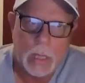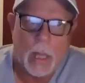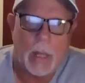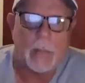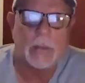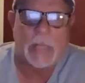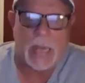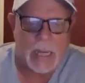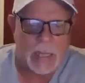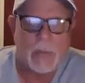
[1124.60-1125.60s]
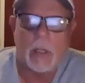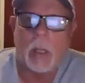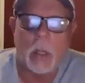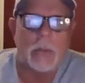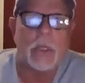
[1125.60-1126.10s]
Others can't even
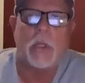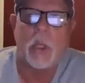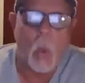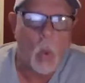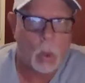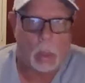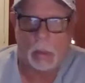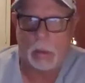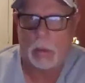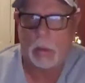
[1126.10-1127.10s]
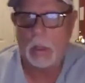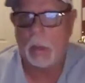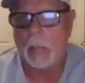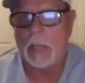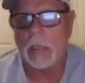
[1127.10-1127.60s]
close a door,
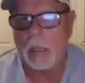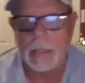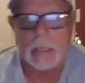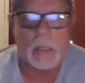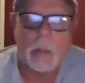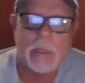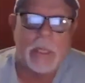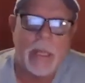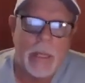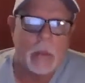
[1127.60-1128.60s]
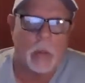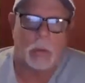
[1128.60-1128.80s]
much less close a deal.